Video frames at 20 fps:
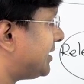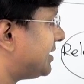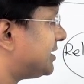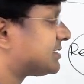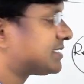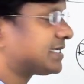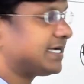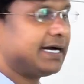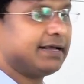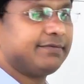that
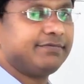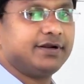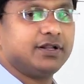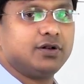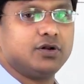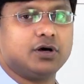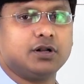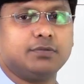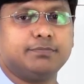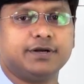is
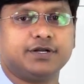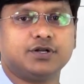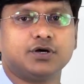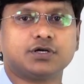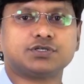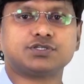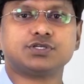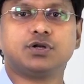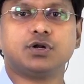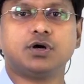carvedilol,
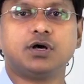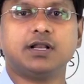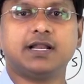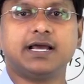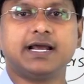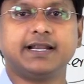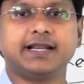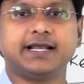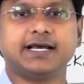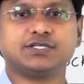betaxolol
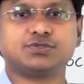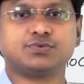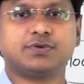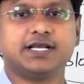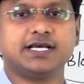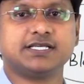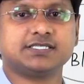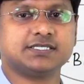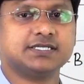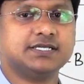and as
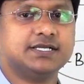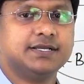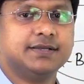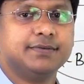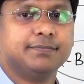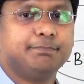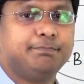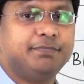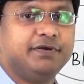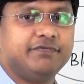well as
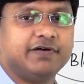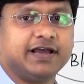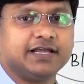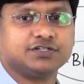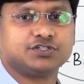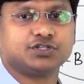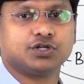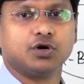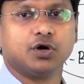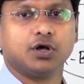
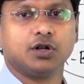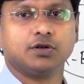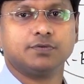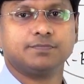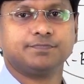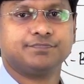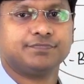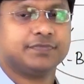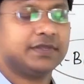bevantolol.